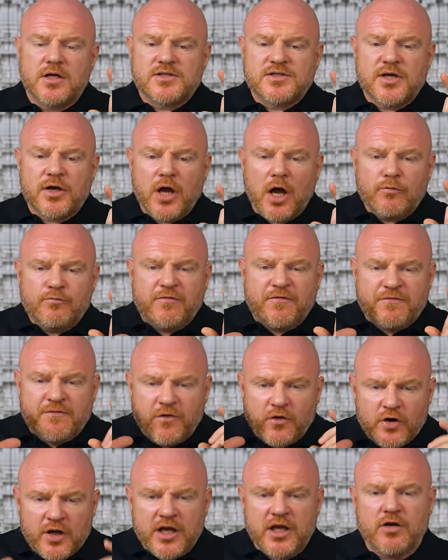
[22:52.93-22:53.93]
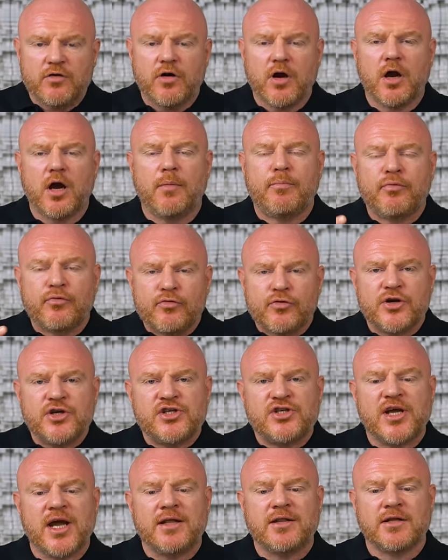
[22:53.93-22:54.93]
to fully
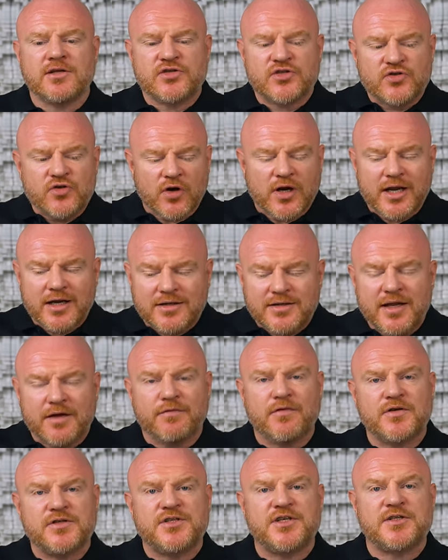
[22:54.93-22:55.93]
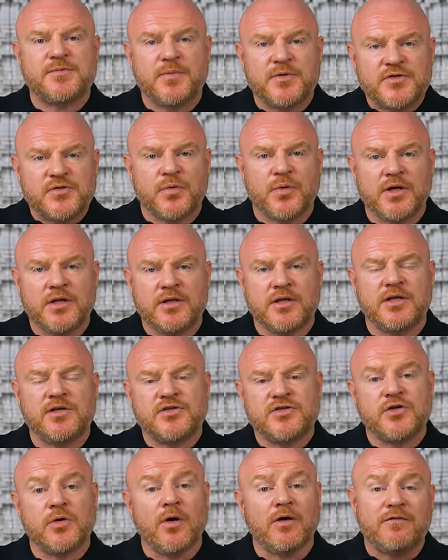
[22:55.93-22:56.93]
appreciate the sonic differences between
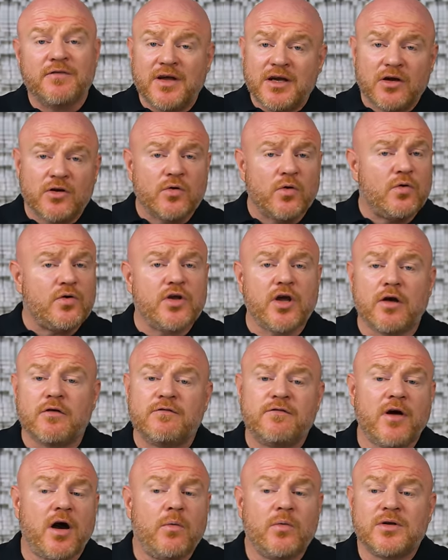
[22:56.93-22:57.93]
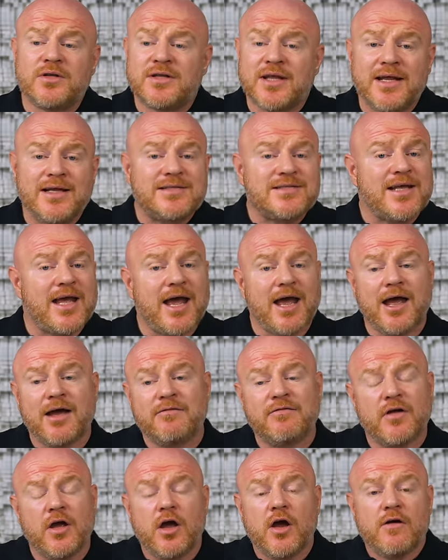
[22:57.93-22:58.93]
these two, I think an audiophile would need to
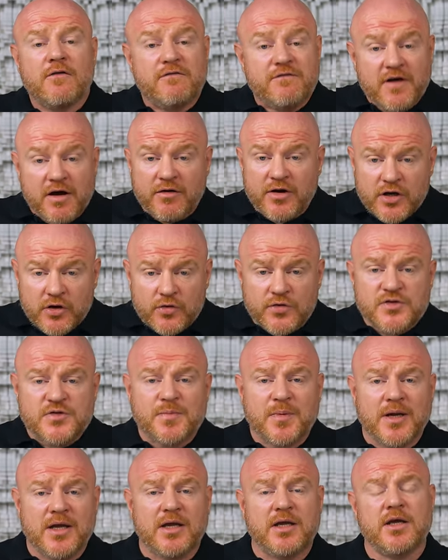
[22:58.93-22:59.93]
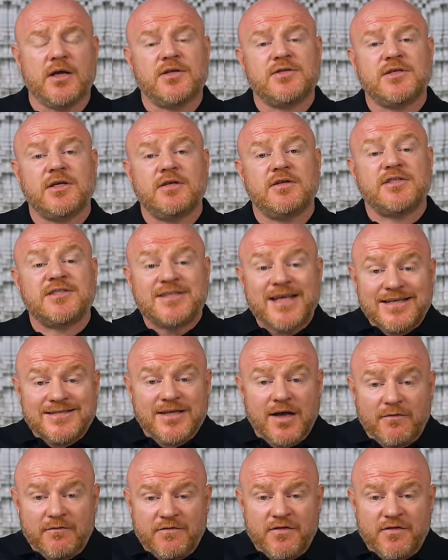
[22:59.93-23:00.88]
have very good speakers set up